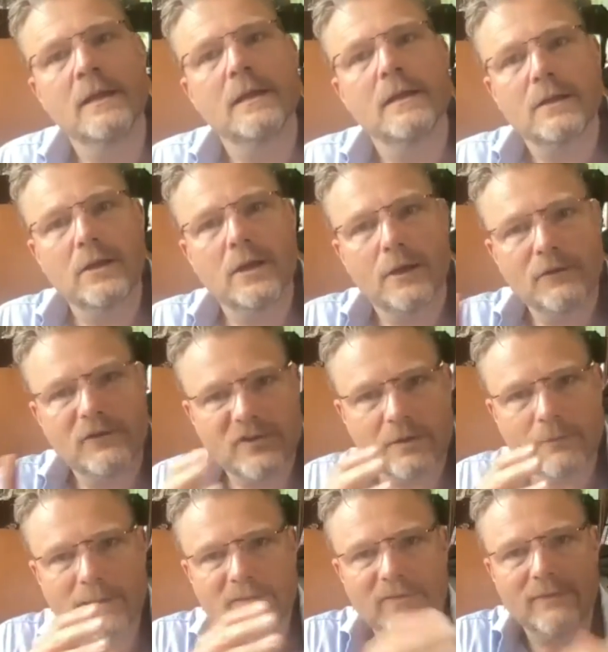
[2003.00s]
You know, so
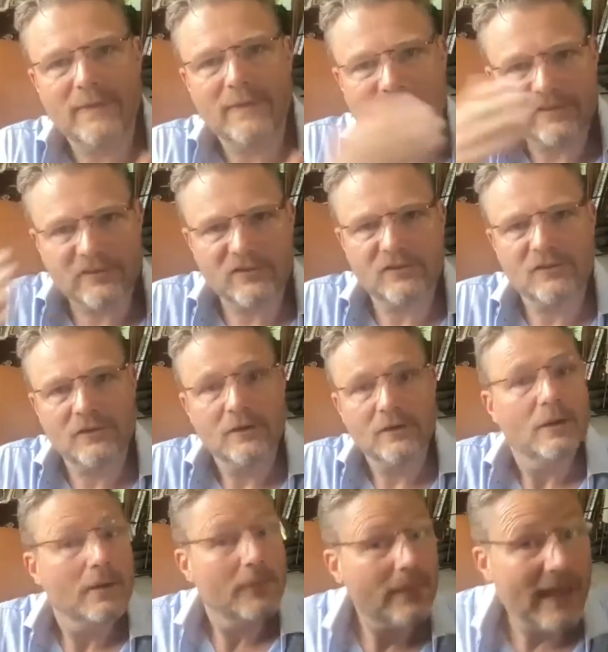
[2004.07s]
it that's
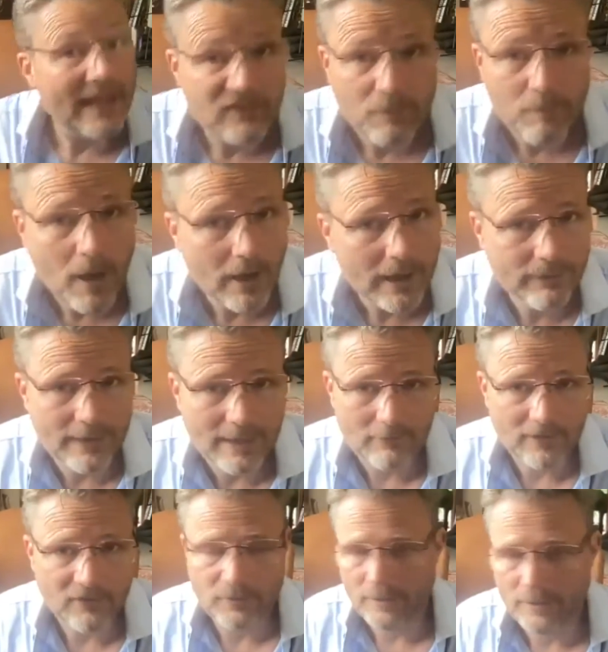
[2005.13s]
that's my theory
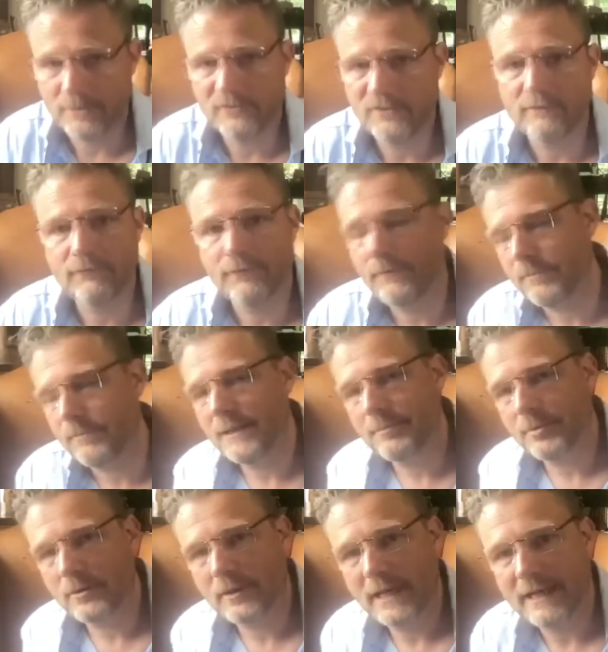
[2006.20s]
to it, but different
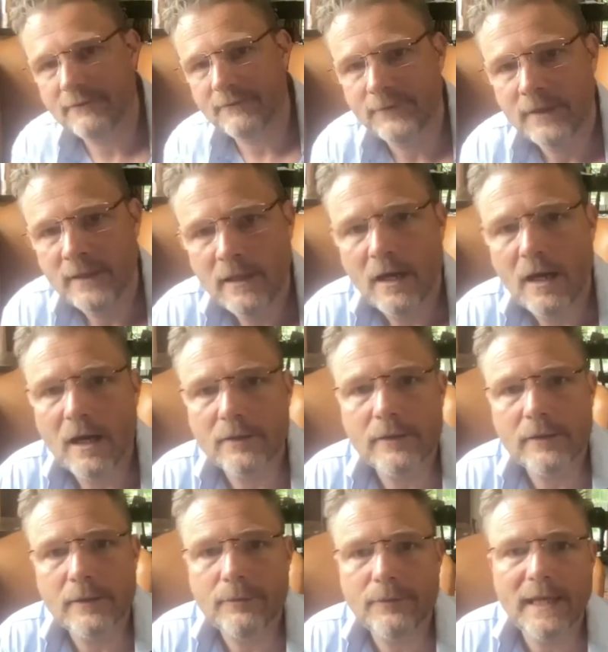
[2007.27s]
people have other
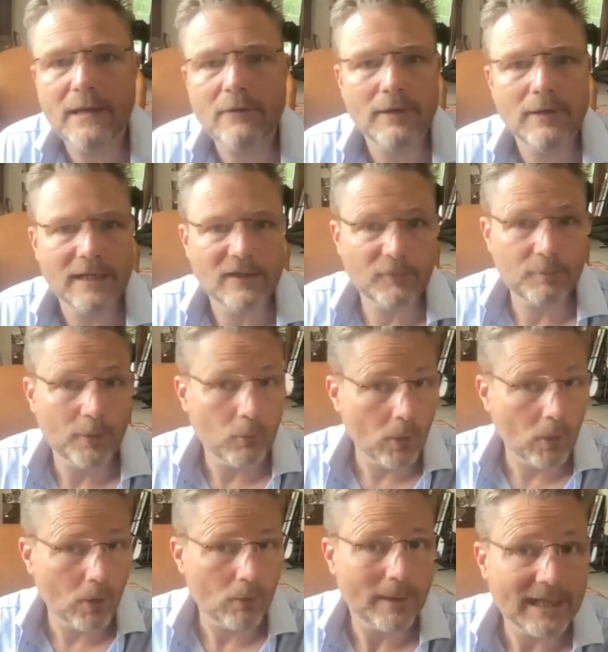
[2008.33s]
theories. But what we
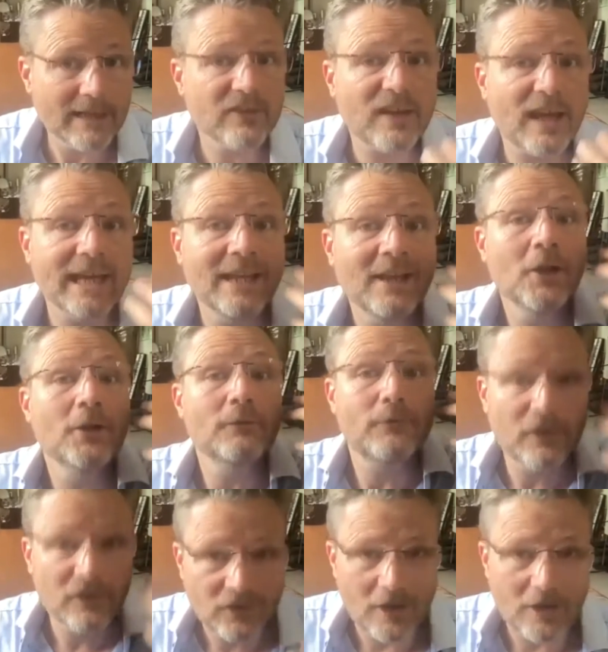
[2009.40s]
can say for
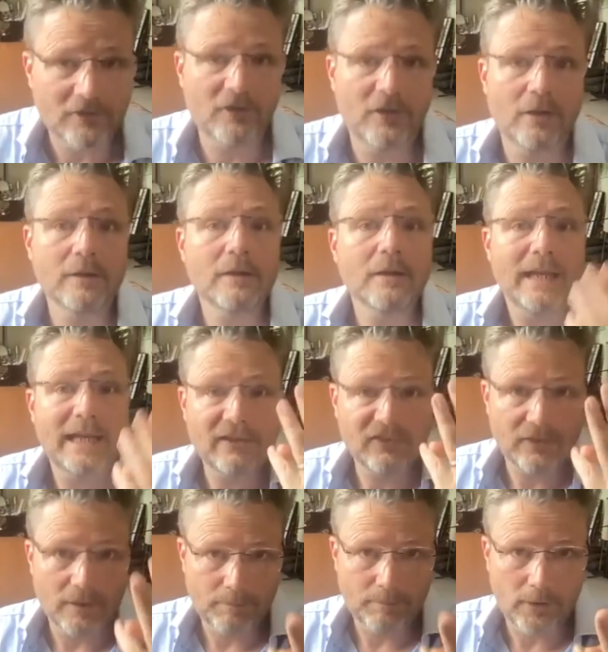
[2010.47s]
certain is
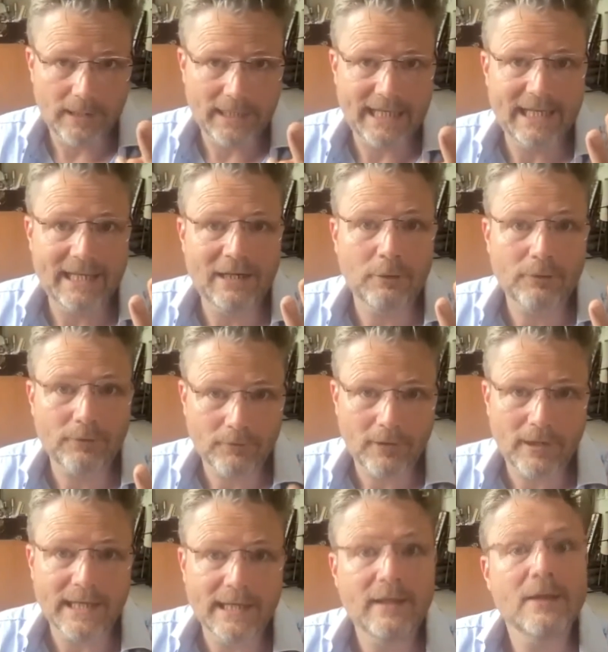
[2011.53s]
that putting it in a
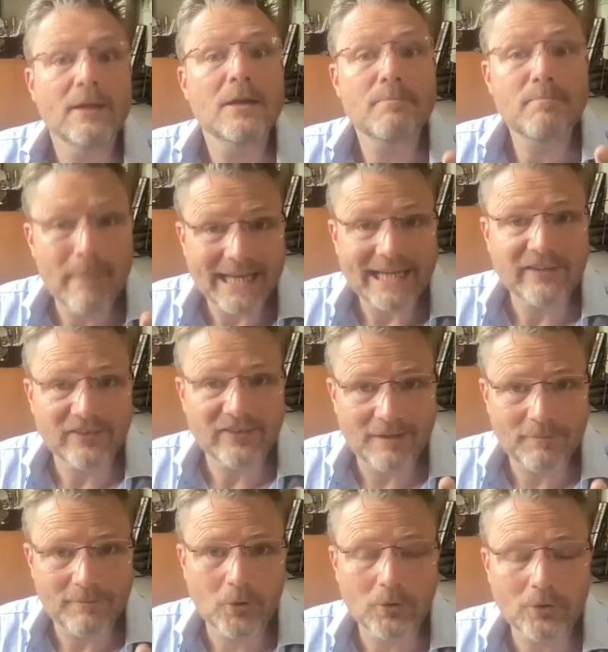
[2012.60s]
three makes it
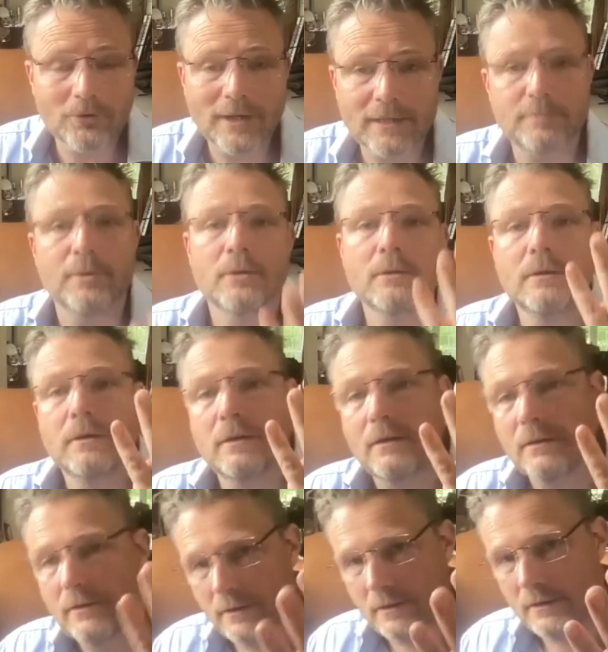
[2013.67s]
more credible
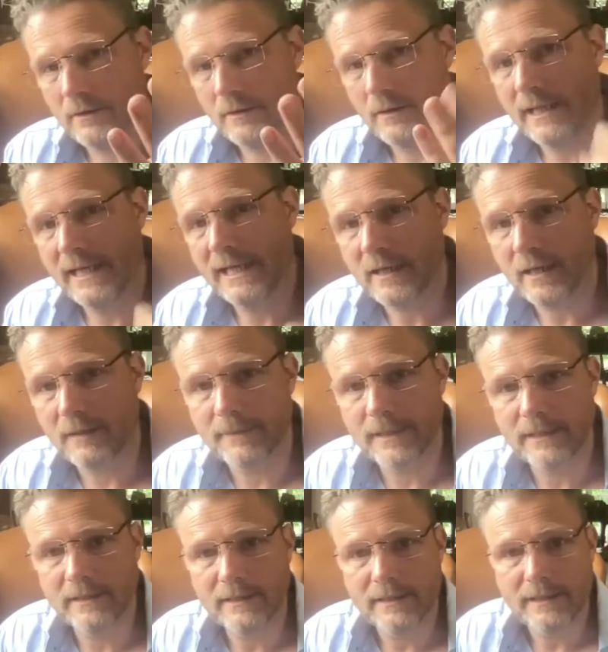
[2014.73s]
than it
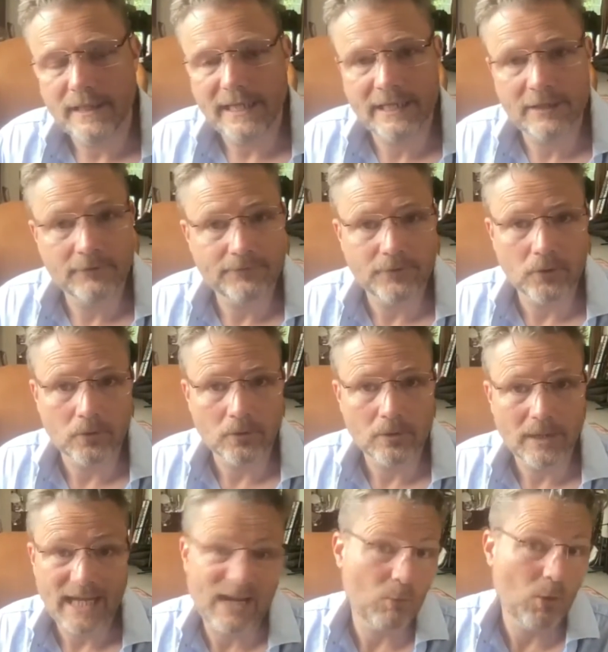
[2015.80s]
coming in a four.
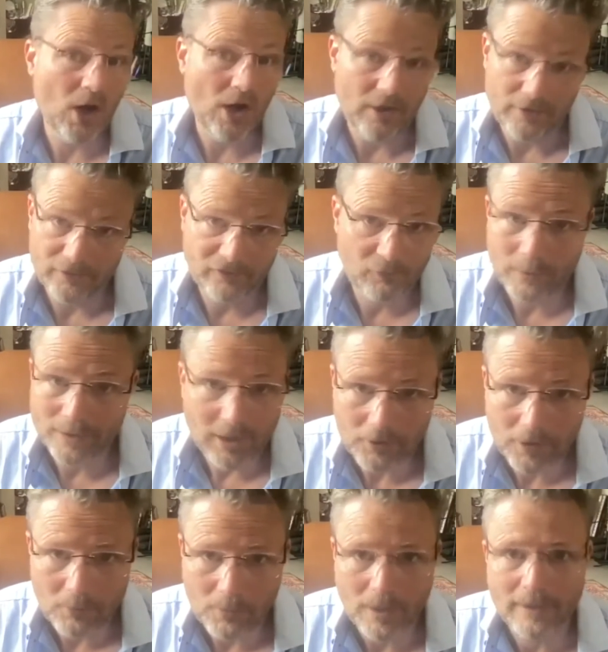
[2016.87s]
It works. We don't
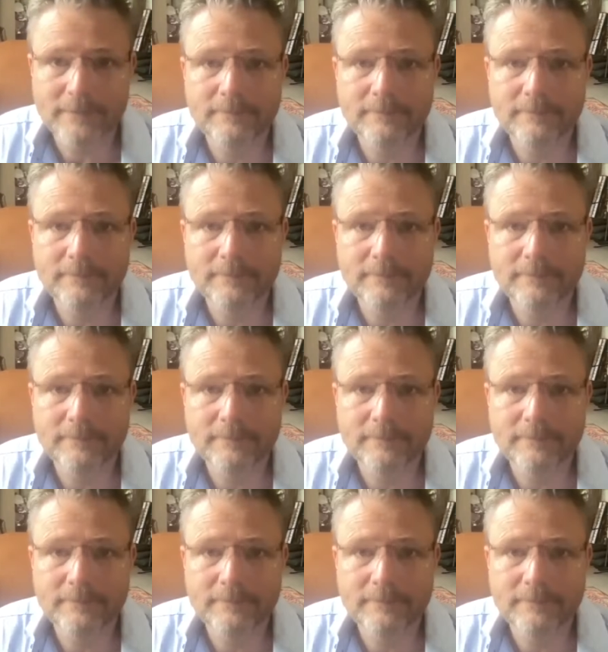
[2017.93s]
know why.